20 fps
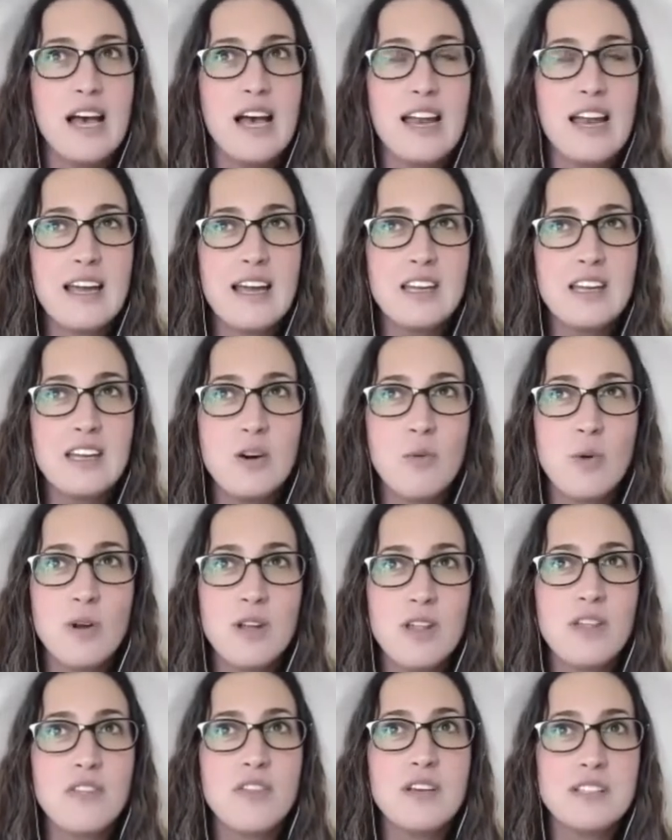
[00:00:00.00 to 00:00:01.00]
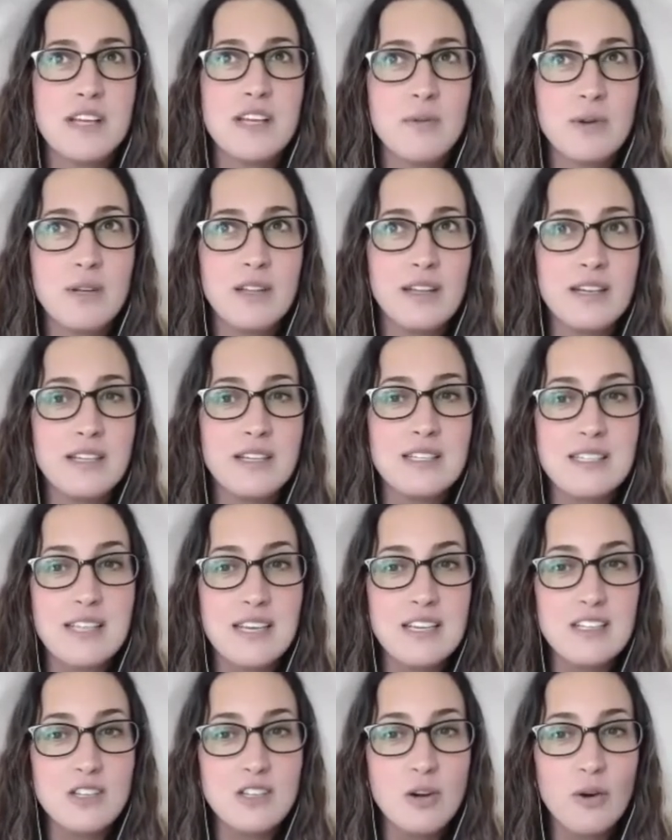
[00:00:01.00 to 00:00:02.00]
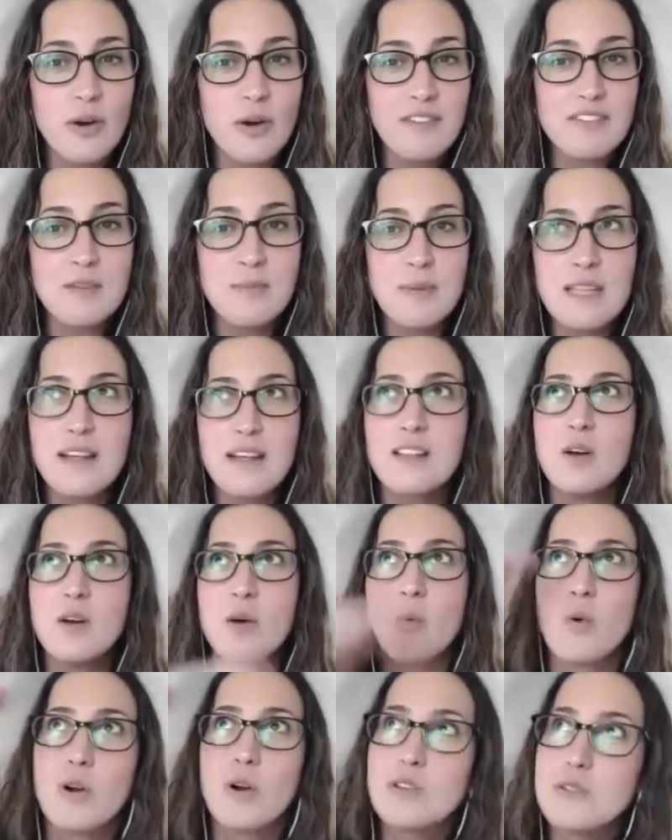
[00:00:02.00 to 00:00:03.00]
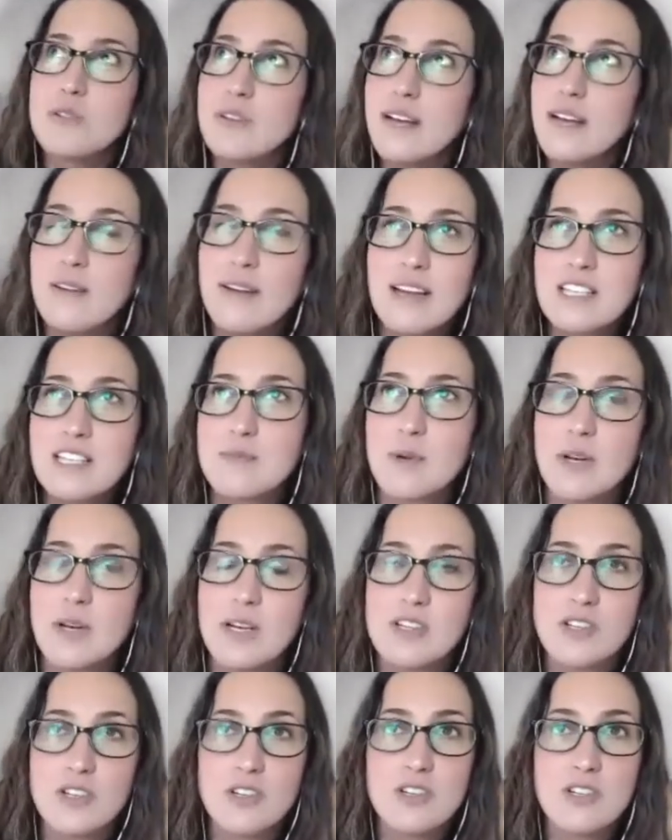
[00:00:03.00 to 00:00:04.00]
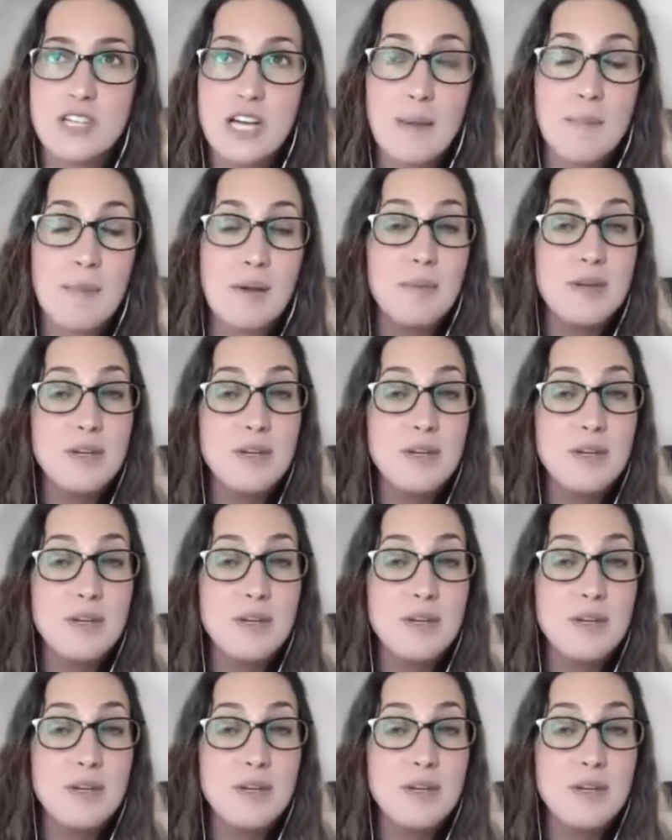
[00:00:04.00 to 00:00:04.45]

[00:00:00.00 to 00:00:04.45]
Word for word: And know, one of the things I really like to say is you don't have to be like the world renowned expert in a certain topic,